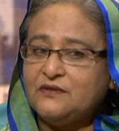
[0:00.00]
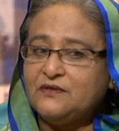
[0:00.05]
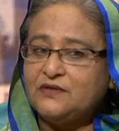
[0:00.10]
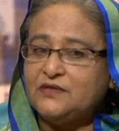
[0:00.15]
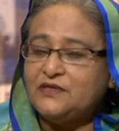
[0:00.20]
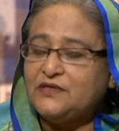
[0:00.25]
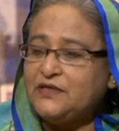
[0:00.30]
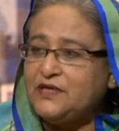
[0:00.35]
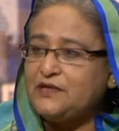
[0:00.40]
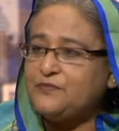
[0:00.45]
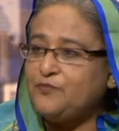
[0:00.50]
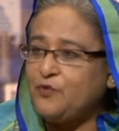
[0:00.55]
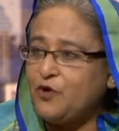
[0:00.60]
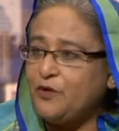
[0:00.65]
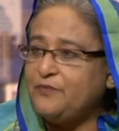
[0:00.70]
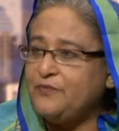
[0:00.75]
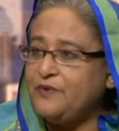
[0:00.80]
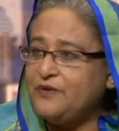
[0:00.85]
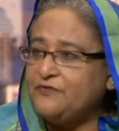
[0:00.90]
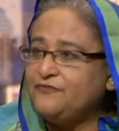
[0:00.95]
create
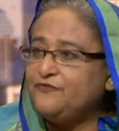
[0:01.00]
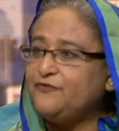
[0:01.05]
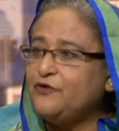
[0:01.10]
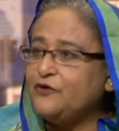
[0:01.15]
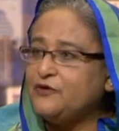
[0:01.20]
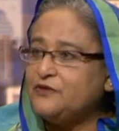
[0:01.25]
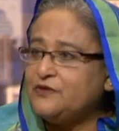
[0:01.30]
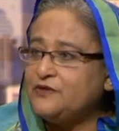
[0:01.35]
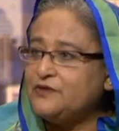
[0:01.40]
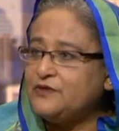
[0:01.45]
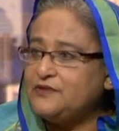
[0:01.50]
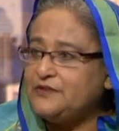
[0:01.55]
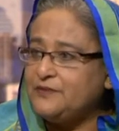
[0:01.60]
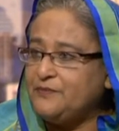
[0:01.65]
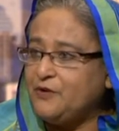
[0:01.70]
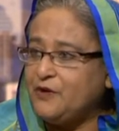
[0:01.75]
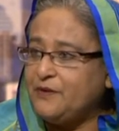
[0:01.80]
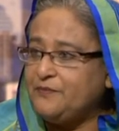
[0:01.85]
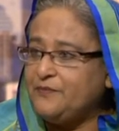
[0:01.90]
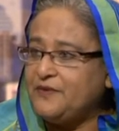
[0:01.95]
problem for
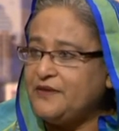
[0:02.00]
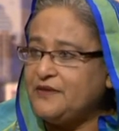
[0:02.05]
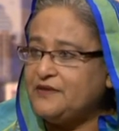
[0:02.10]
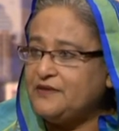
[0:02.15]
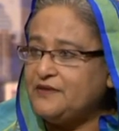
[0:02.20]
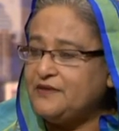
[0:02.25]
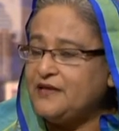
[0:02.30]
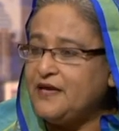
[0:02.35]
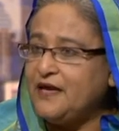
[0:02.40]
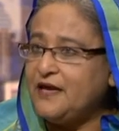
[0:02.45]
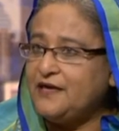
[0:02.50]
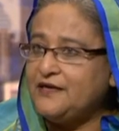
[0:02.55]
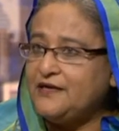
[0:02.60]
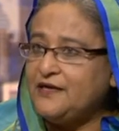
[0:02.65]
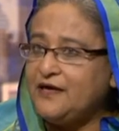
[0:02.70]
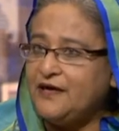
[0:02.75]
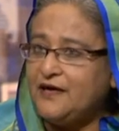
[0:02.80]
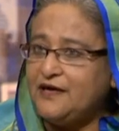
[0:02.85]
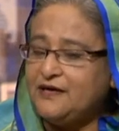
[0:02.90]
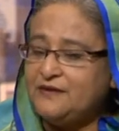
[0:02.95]
development, and
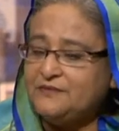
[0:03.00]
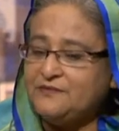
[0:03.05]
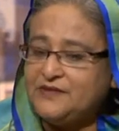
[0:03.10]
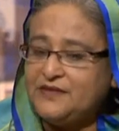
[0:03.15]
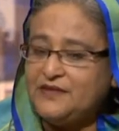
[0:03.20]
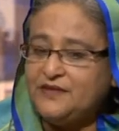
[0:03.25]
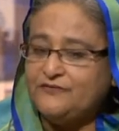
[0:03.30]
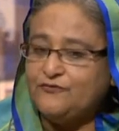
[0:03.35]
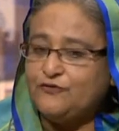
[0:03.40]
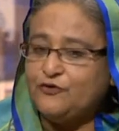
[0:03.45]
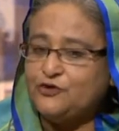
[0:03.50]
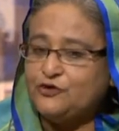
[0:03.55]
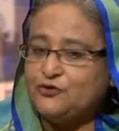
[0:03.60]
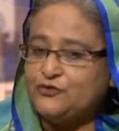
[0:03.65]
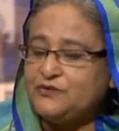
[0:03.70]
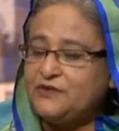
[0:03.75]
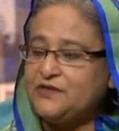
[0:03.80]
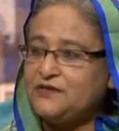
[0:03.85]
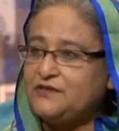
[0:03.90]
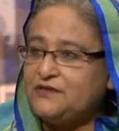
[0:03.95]
I am really
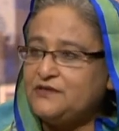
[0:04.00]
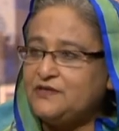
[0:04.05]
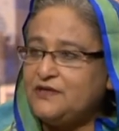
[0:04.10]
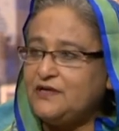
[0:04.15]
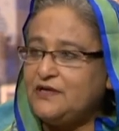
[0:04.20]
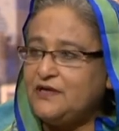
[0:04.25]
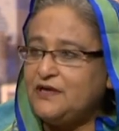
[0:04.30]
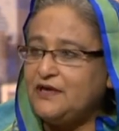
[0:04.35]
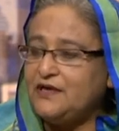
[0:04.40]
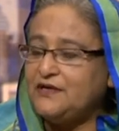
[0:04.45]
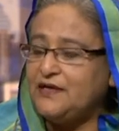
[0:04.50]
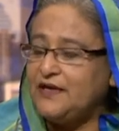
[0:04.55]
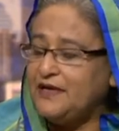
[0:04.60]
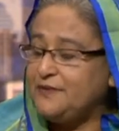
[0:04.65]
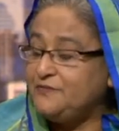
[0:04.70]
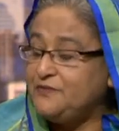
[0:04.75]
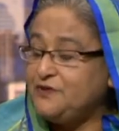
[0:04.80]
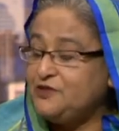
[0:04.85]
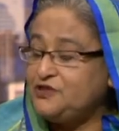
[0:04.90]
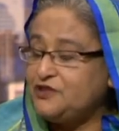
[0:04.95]
fortunate and I
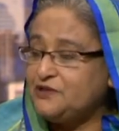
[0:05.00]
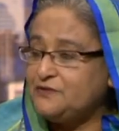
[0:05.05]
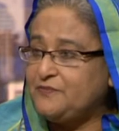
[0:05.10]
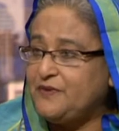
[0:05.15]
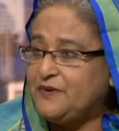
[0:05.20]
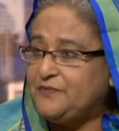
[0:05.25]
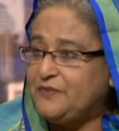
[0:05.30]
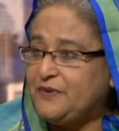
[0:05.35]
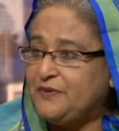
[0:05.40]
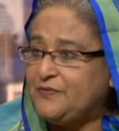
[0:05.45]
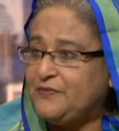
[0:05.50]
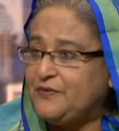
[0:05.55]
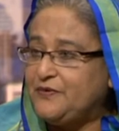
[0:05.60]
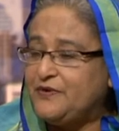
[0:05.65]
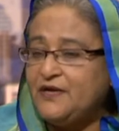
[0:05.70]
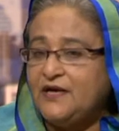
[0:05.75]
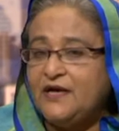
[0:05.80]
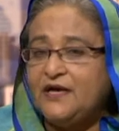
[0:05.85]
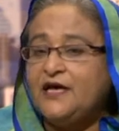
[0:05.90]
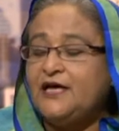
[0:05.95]
appreciate my people.
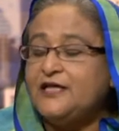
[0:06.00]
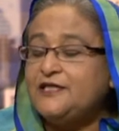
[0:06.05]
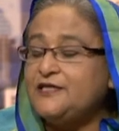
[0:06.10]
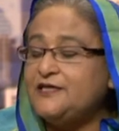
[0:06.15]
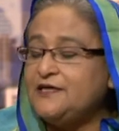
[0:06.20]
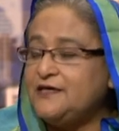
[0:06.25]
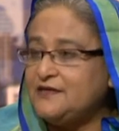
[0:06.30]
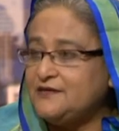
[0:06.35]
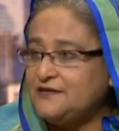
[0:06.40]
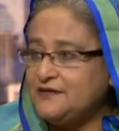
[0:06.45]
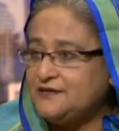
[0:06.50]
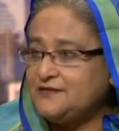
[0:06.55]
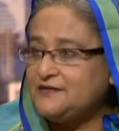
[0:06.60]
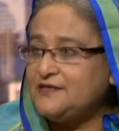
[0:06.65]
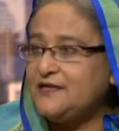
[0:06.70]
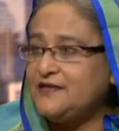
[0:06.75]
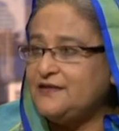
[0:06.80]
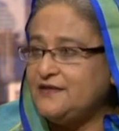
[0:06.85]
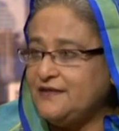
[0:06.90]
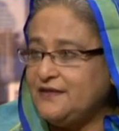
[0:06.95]
They
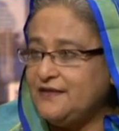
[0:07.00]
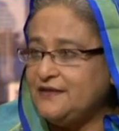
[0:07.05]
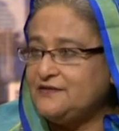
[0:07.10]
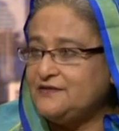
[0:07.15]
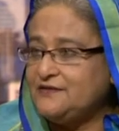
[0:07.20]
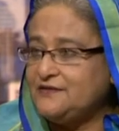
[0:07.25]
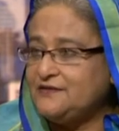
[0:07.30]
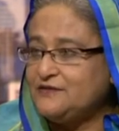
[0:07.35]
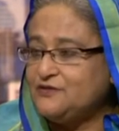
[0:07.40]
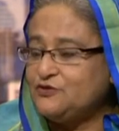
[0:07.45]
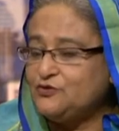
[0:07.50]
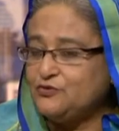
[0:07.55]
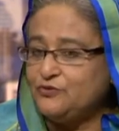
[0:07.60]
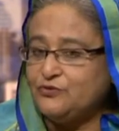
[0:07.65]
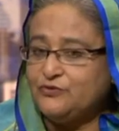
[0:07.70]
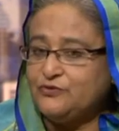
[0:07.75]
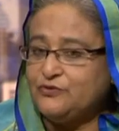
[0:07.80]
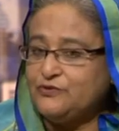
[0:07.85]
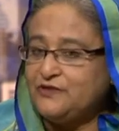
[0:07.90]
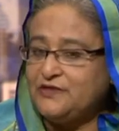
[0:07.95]
understand that,
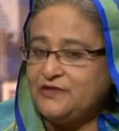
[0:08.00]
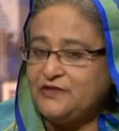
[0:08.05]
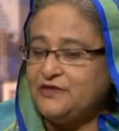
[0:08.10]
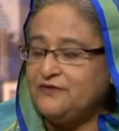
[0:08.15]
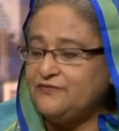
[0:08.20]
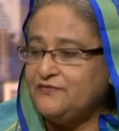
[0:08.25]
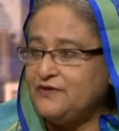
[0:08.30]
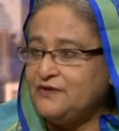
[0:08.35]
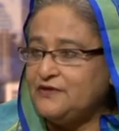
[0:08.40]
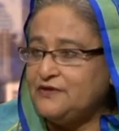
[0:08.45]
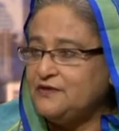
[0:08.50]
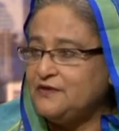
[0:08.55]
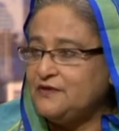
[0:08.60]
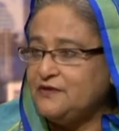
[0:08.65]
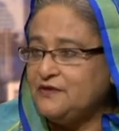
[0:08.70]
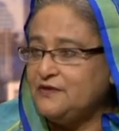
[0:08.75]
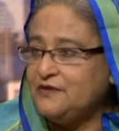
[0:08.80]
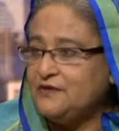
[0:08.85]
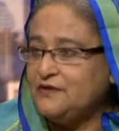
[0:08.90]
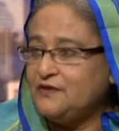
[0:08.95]
so they never
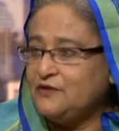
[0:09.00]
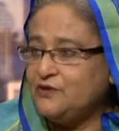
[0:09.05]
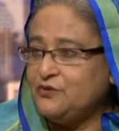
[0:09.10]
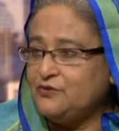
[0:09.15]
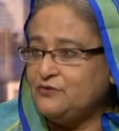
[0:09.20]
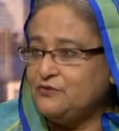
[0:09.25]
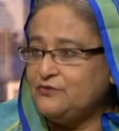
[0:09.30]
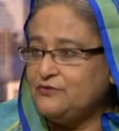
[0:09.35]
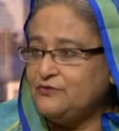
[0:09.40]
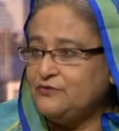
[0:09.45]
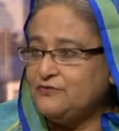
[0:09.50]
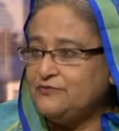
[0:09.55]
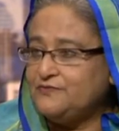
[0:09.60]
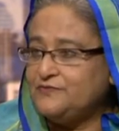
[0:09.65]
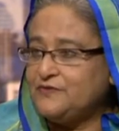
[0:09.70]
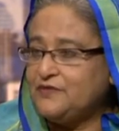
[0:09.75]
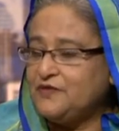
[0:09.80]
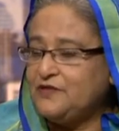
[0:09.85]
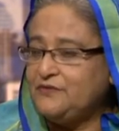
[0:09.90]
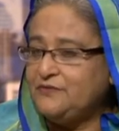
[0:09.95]

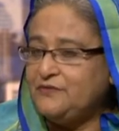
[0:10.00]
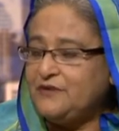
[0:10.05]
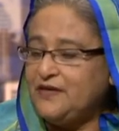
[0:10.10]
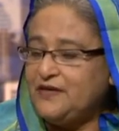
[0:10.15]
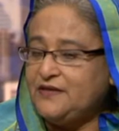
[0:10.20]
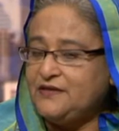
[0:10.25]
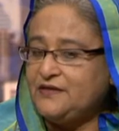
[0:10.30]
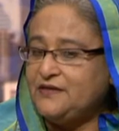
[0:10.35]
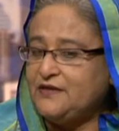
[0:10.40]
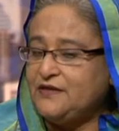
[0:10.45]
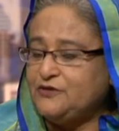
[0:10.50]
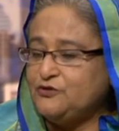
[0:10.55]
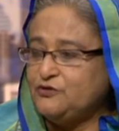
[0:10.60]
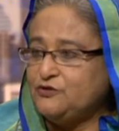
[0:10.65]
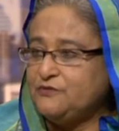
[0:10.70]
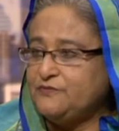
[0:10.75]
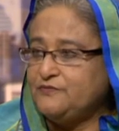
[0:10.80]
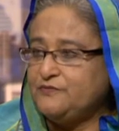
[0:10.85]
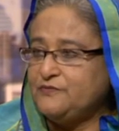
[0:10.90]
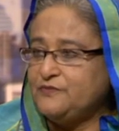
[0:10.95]
give any kind
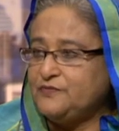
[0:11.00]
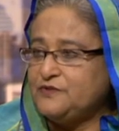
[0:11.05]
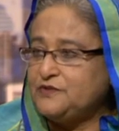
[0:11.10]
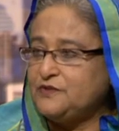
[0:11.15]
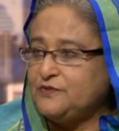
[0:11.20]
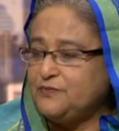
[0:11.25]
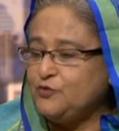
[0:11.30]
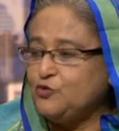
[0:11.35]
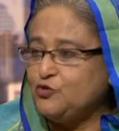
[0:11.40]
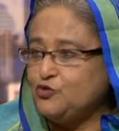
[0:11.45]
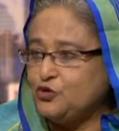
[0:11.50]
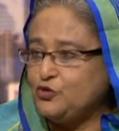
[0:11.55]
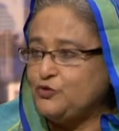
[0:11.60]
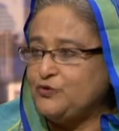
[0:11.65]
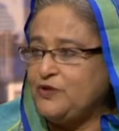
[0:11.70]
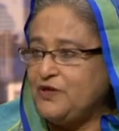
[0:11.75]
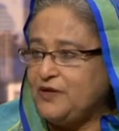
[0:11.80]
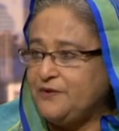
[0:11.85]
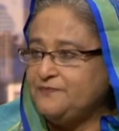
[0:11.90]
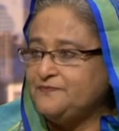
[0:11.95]
of support to
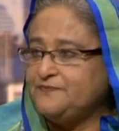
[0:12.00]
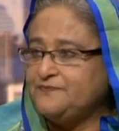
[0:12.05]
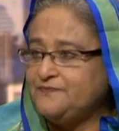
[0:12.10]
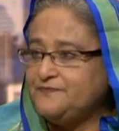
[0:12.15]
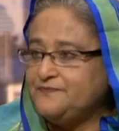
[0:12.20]
them.